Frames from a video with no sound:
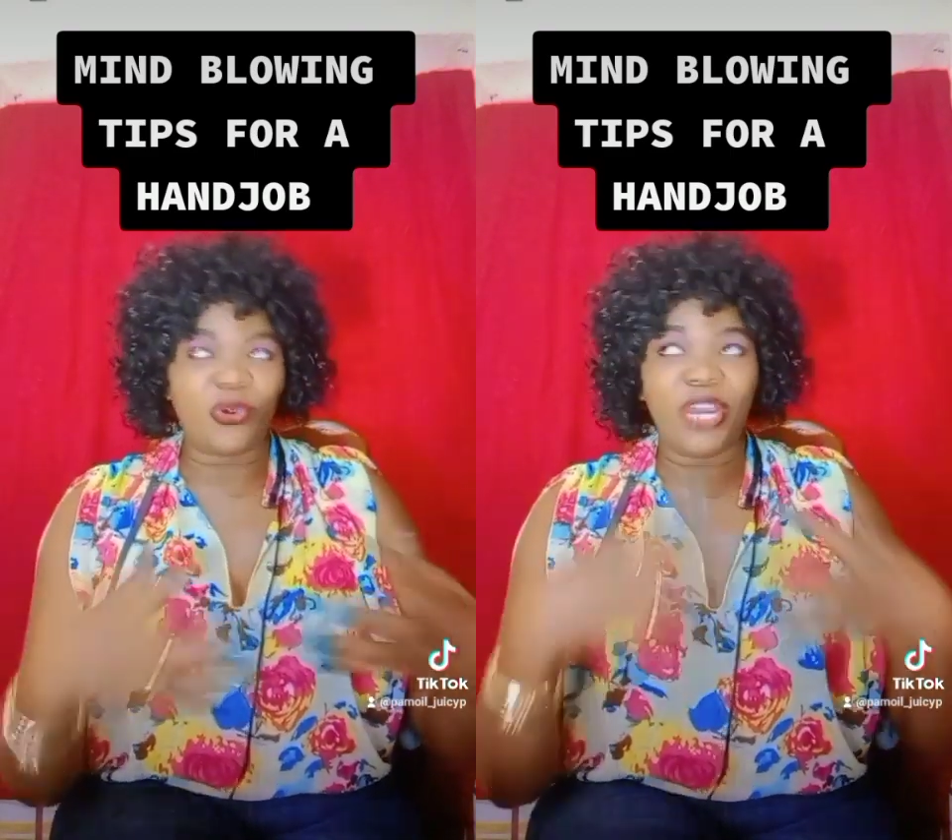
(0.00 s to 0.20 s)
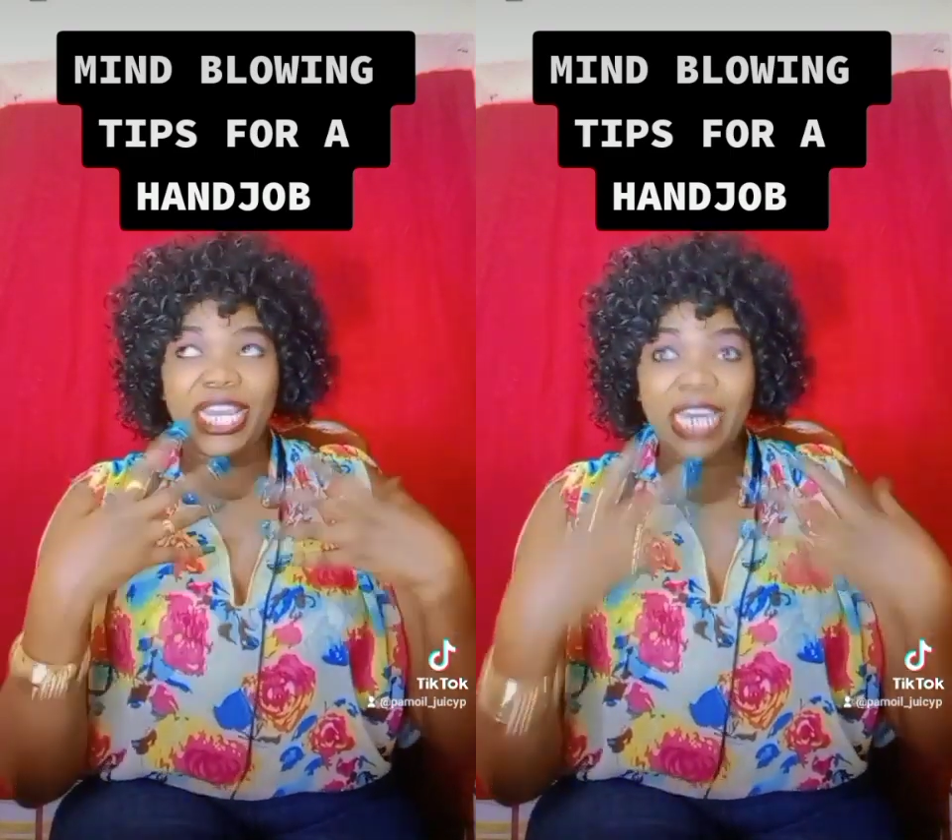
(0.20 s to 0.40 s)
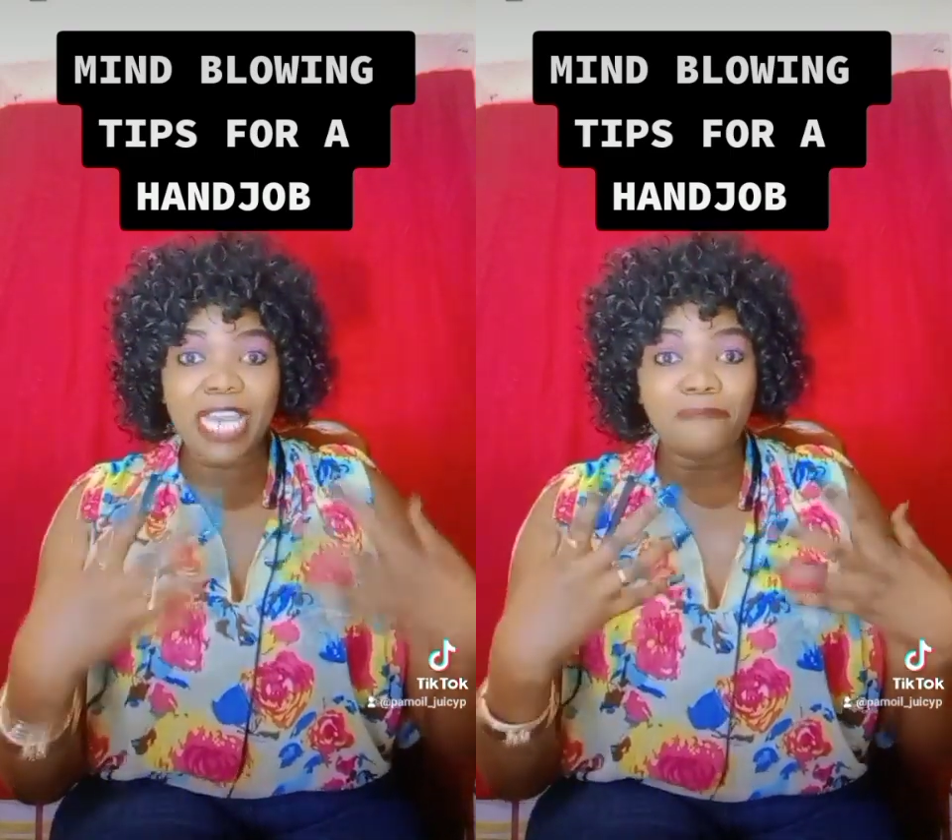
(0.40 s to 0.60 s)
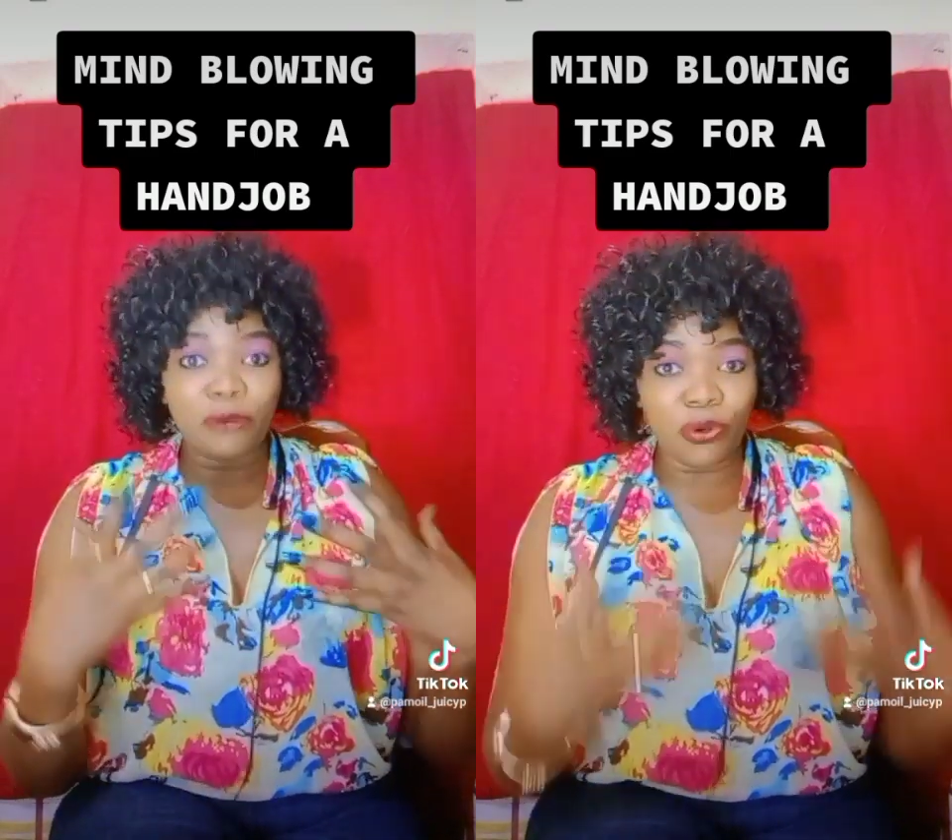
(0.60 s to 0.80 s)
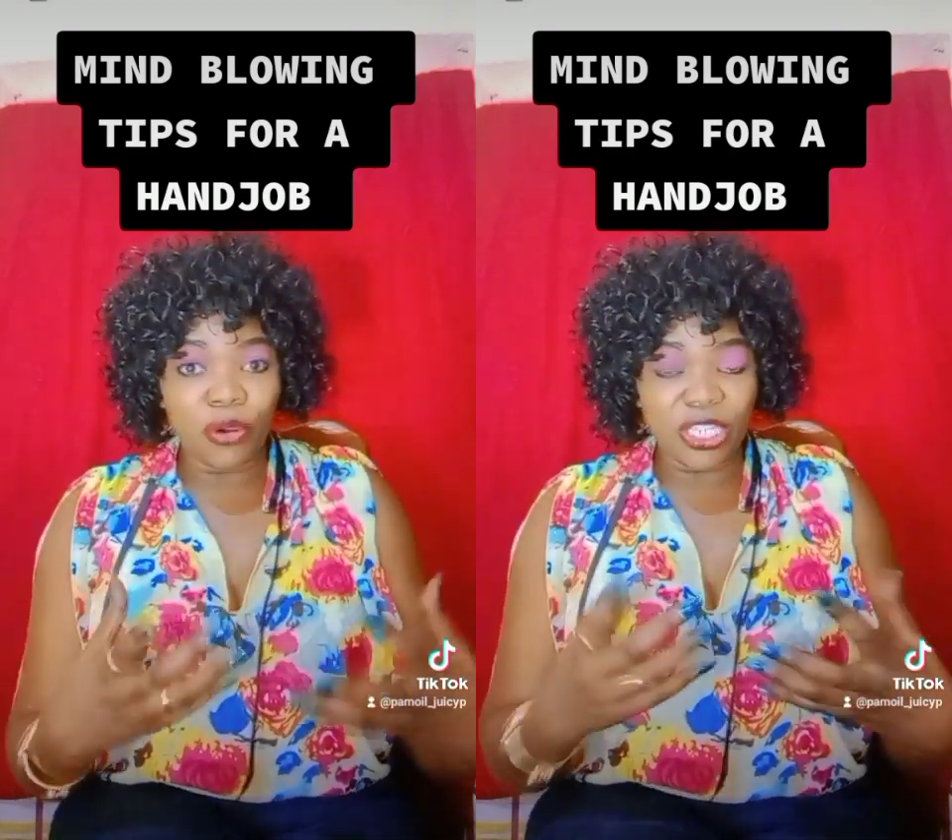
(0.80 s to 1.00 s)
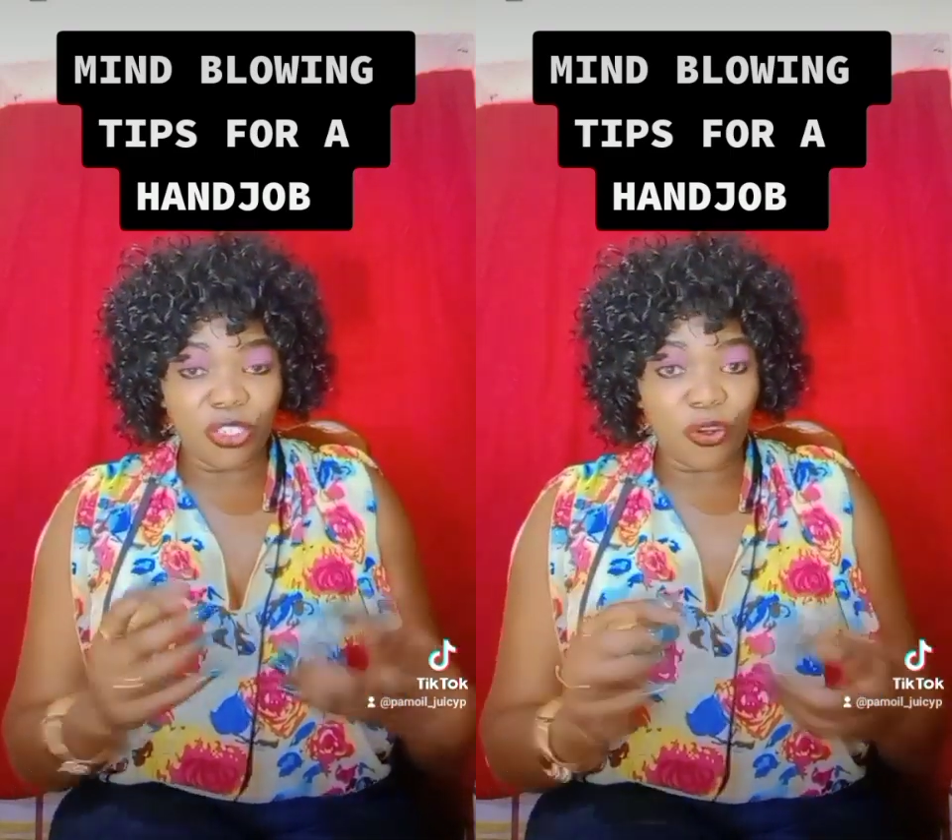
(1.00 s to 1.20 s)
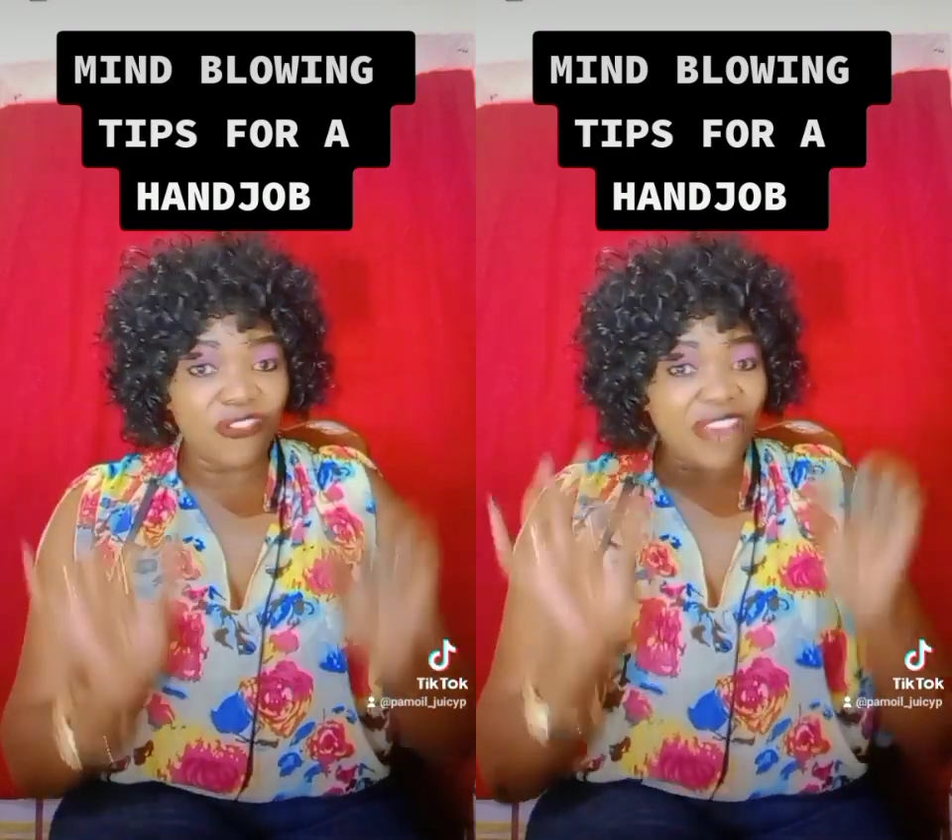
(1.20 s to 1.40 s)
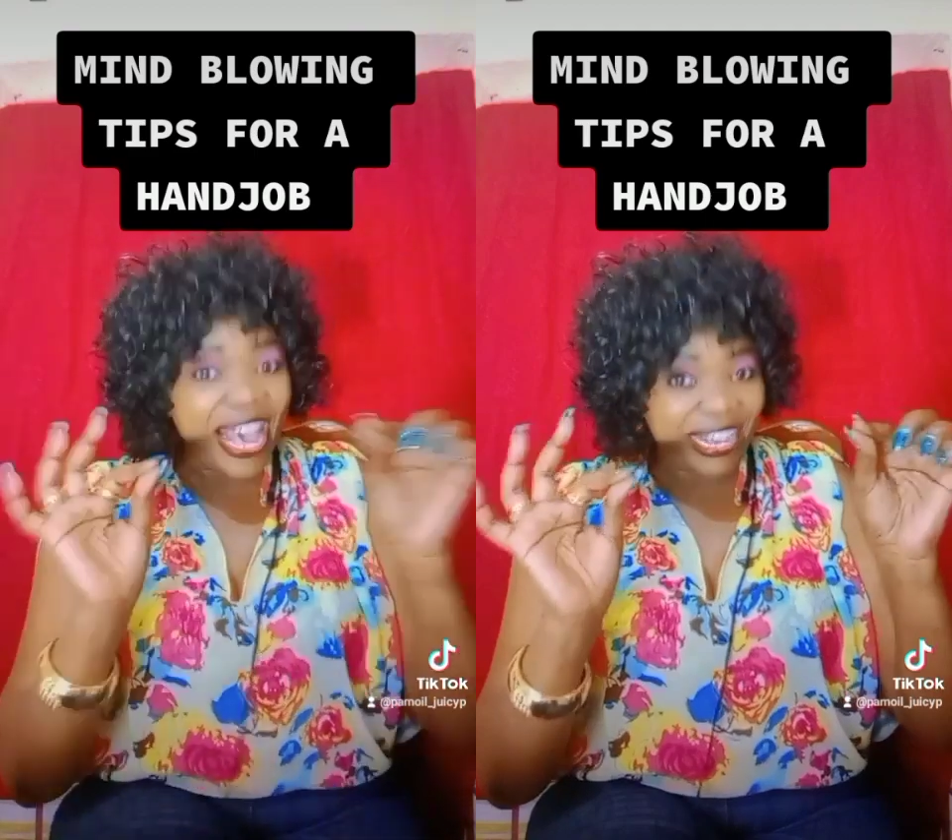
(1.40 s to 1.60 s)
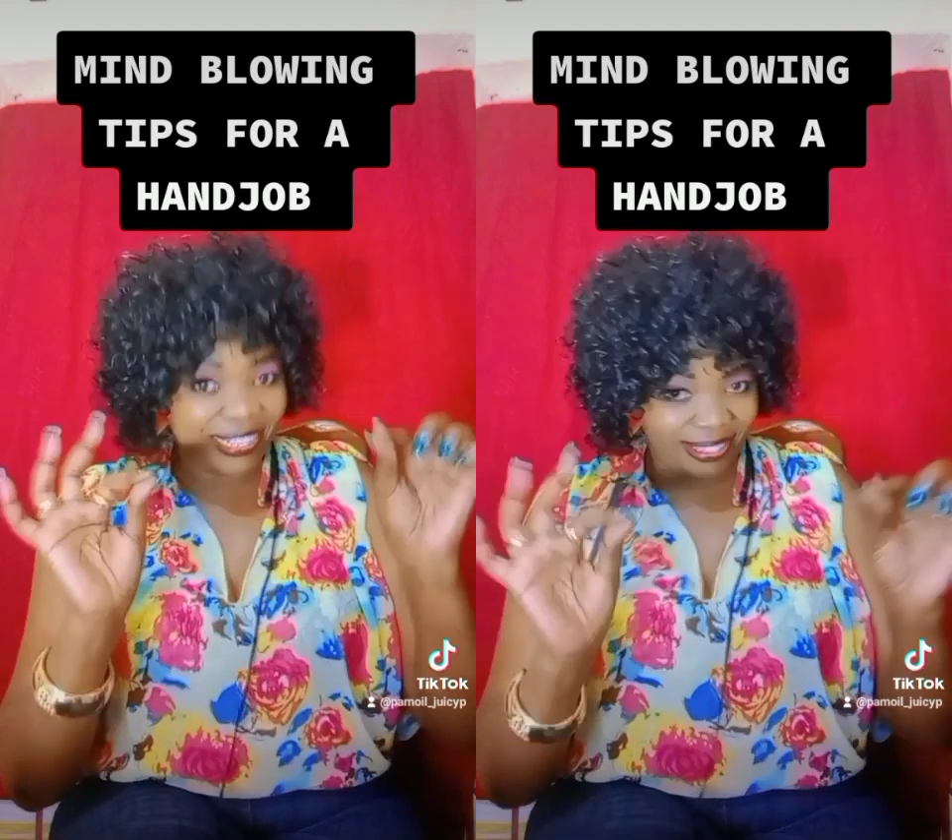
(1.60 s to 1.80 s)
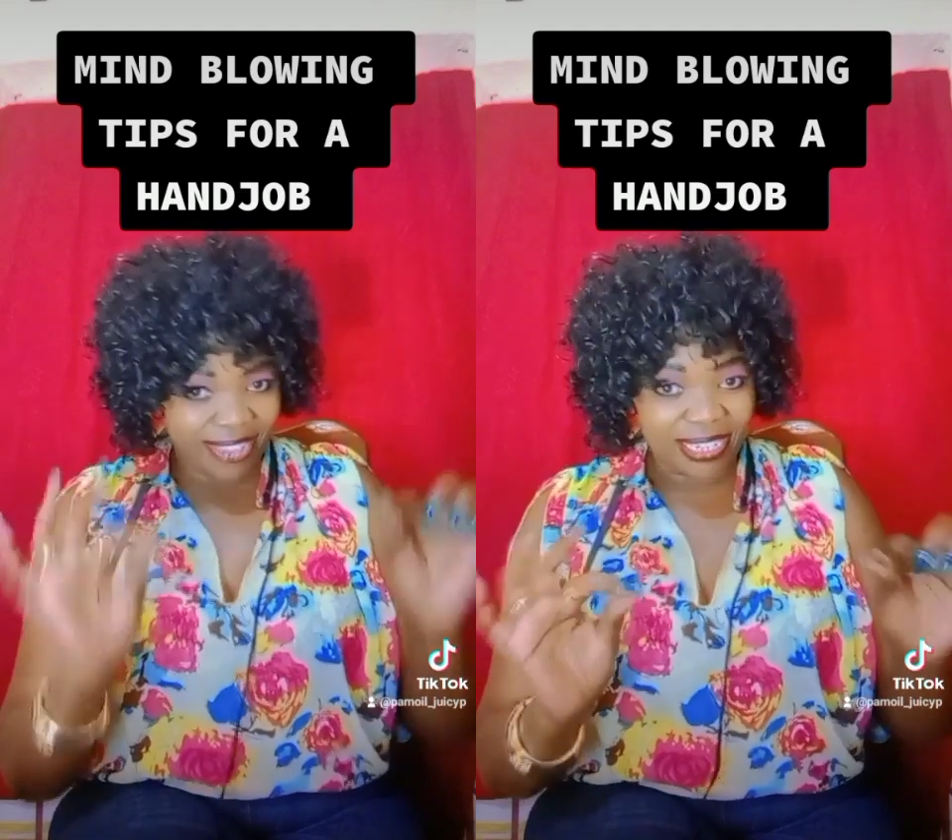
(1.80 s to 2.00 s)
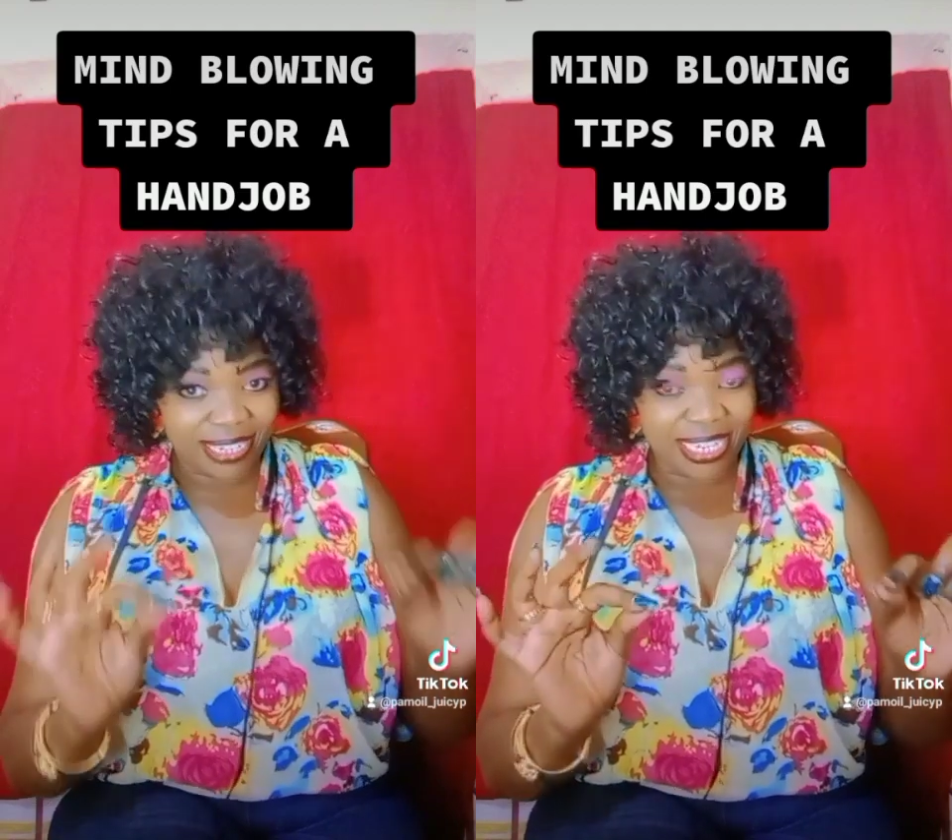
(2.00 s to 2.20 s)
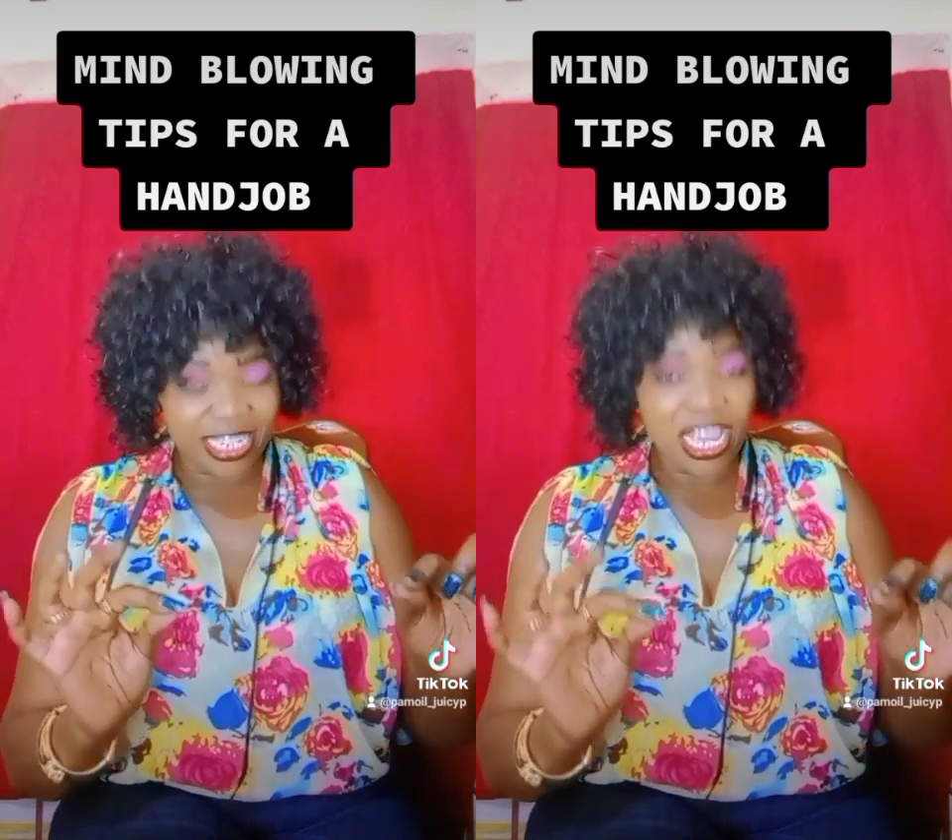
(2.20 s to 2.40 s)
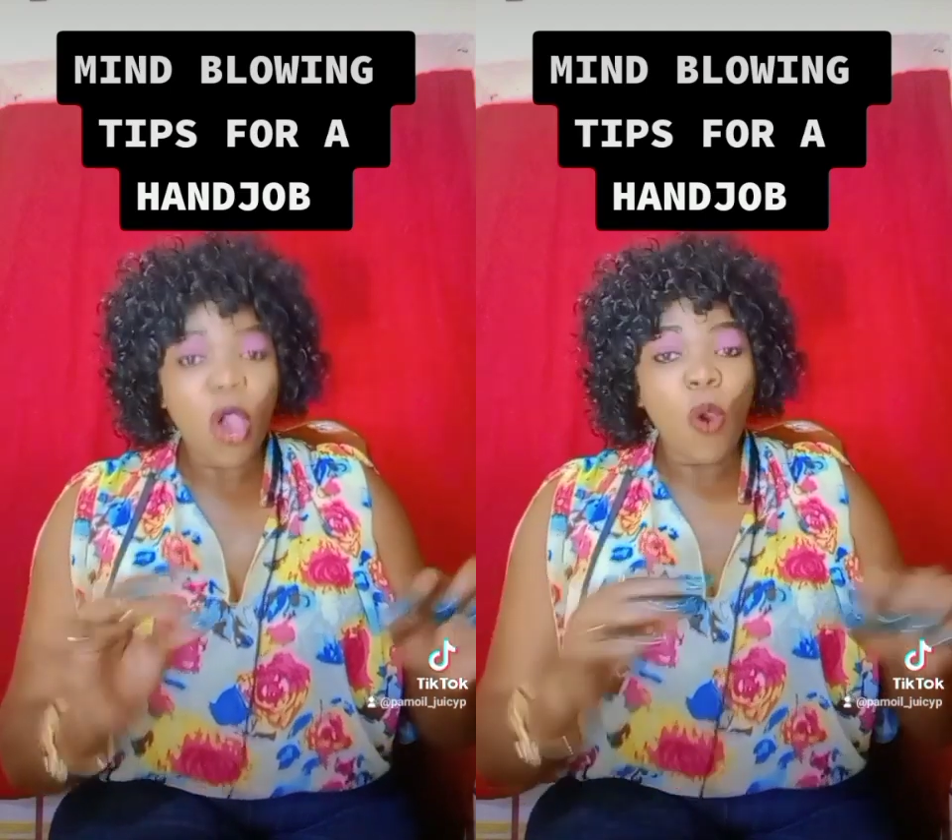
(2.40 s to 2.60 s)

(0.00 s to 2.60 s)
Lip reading: or gain more knowledge of exactly